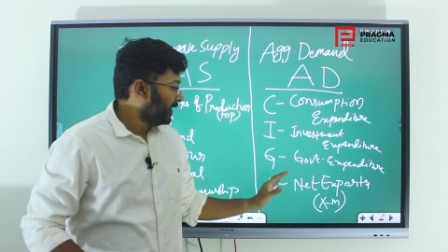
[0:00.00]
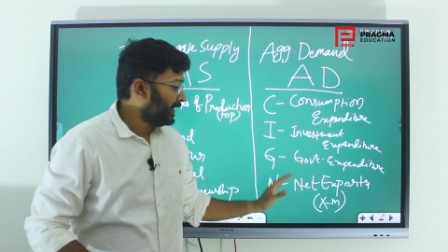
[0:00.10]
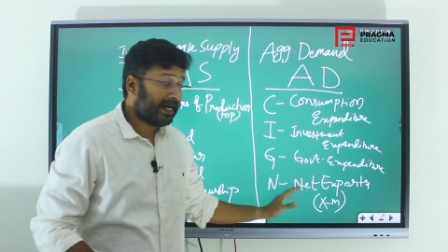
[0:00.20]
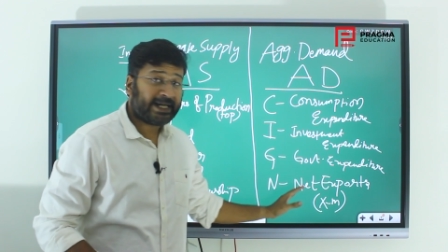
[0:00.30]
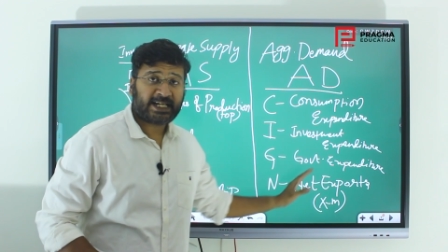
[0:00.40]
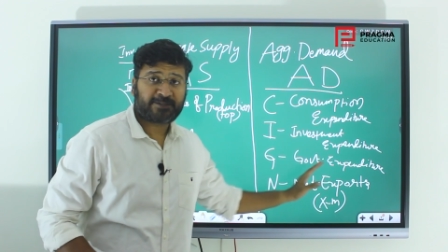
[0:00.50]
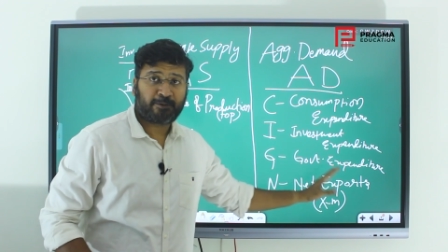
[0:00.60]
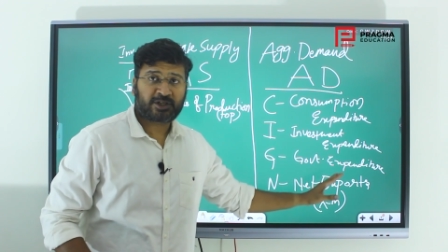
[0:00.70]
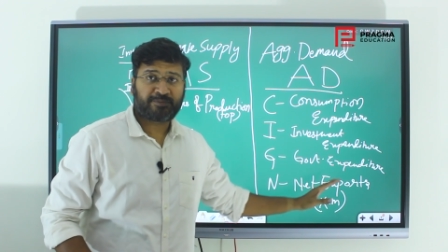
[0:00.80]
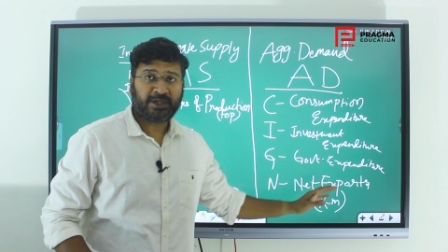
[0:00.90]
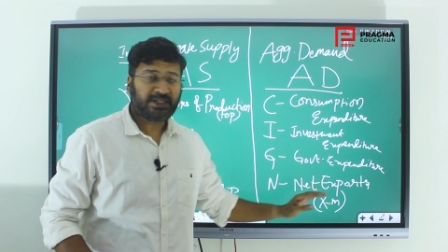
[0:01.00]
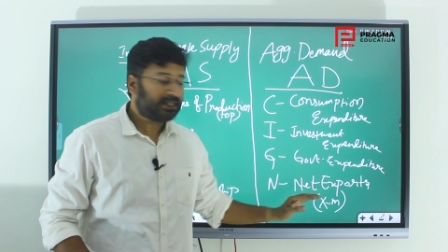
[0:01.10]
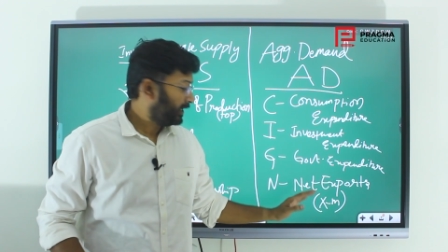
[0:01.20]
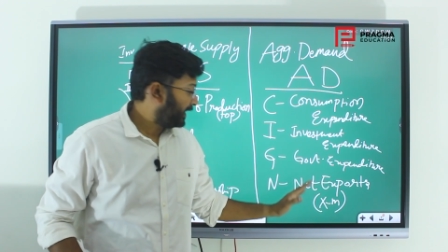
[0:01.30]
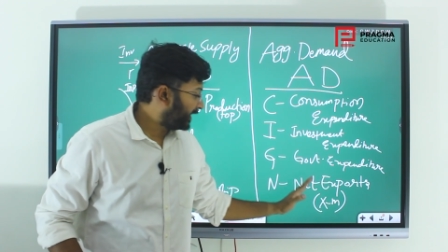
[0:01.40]
Net exports means
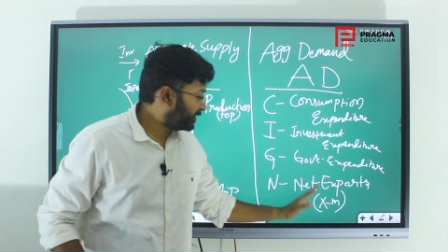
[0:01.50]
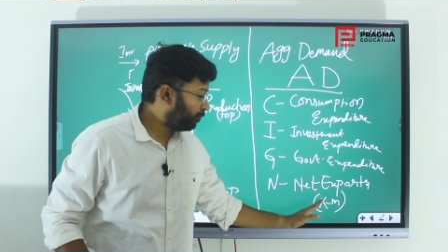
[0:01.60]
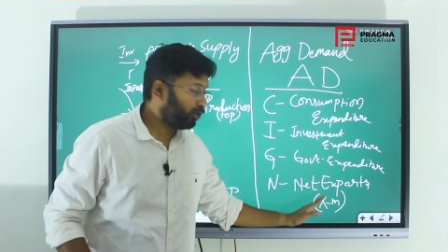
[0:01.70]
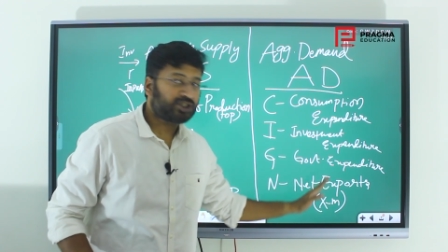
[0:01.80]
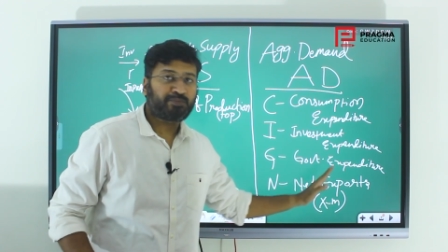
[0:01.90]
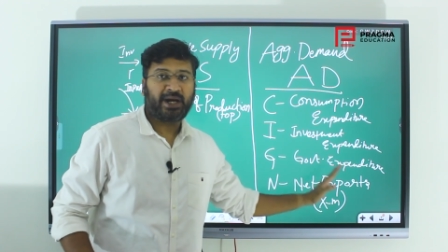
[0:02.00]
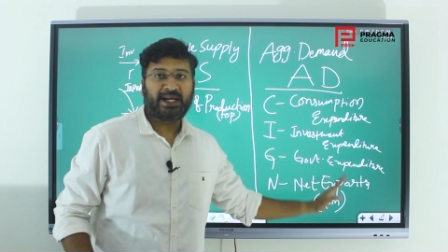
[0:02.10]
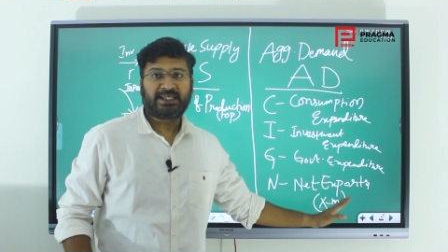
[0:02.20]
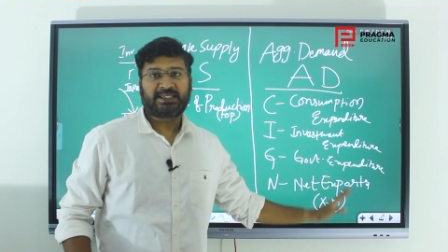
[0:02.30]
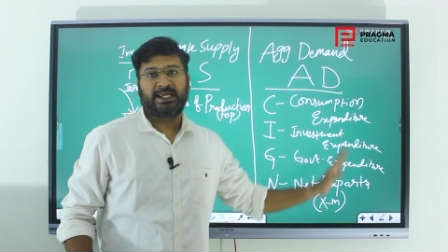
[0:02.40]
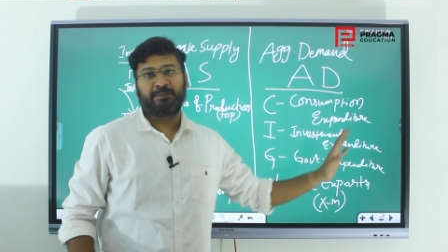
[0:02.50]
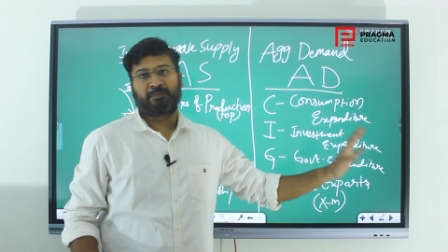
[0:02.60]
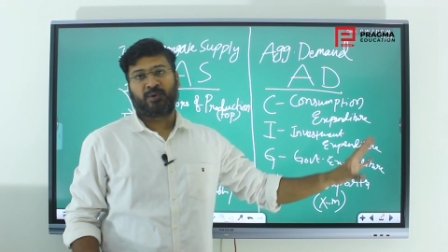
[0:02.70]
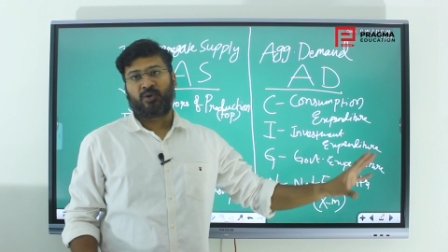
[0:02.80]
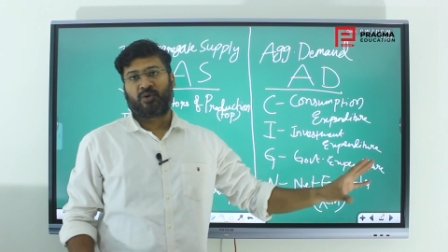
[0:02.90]
exports minus
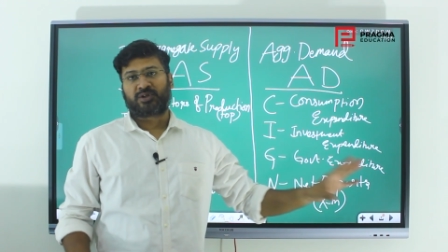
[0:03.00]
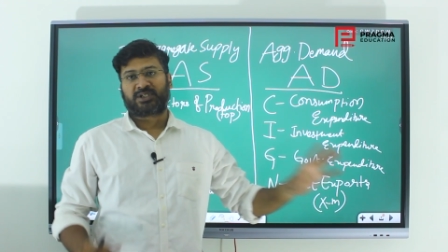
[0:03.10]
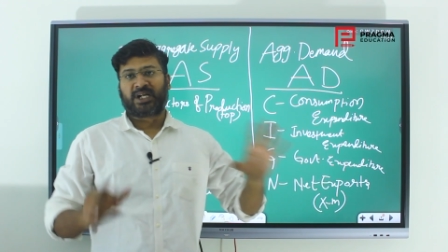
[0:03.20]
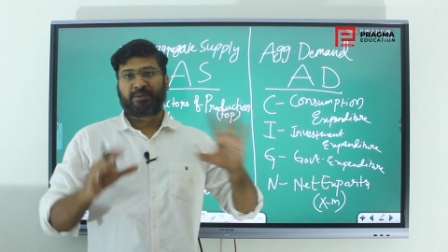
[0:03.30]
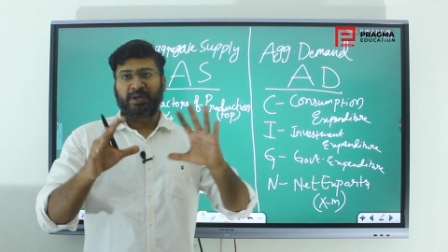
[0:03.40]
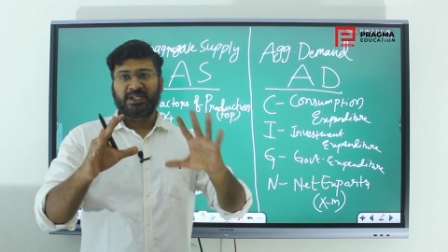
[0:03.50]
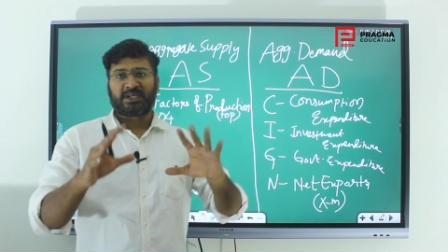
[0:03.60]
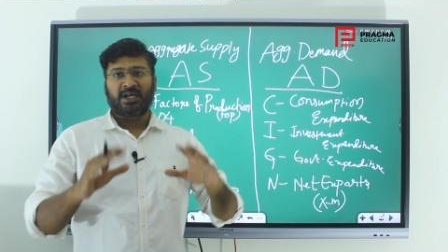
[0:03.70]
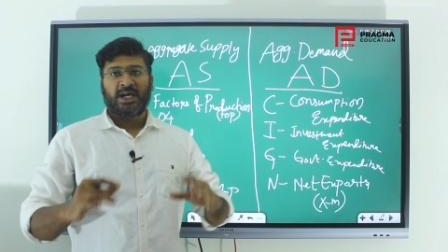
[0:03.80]
imports. That means